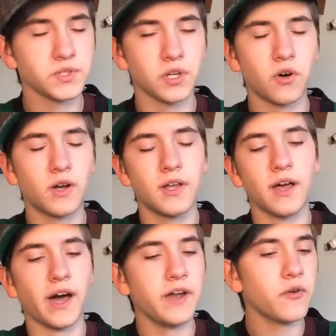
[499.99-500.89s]
So
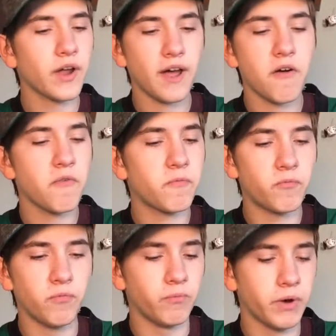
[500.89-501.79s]
I don't have
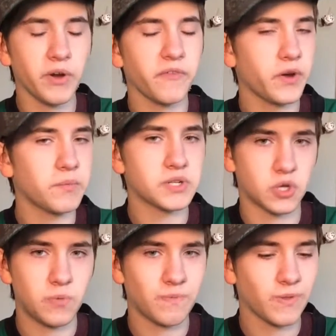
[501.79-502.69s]
very much
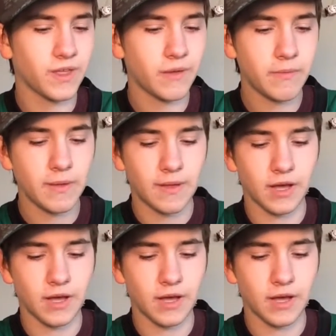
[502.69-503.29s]
hope for them.